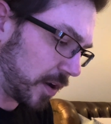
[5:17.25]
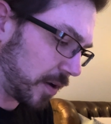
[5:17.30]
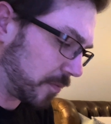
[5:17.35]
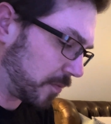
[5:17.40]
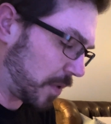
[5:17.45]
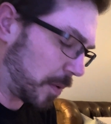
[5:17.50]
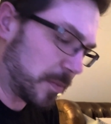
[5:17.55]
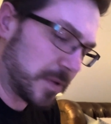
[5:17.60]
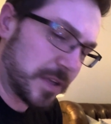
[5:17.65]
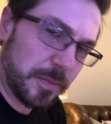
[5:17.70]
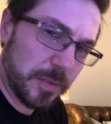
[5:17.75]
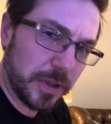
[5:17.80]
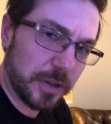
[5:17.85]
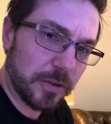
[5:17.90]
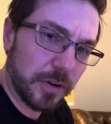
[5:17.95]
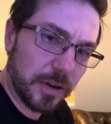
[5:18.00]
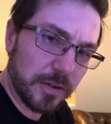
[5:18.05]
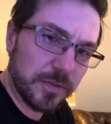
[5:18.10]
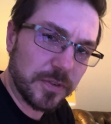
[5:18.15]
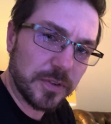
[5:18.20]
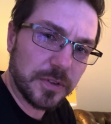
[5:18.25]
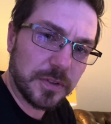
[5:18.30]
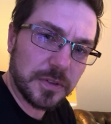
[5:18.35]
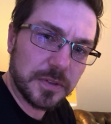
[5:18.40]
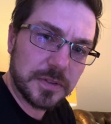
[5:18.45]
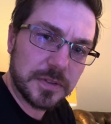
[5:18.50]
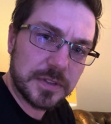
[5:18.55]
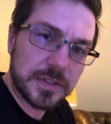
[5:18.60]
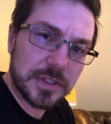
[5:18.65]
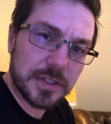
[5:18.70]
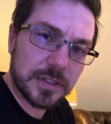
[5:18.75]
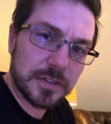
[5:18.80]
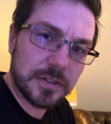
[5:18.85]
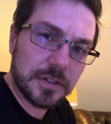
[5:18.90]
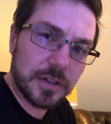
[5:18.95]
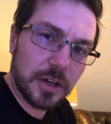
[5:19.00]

I'm deeply grateful to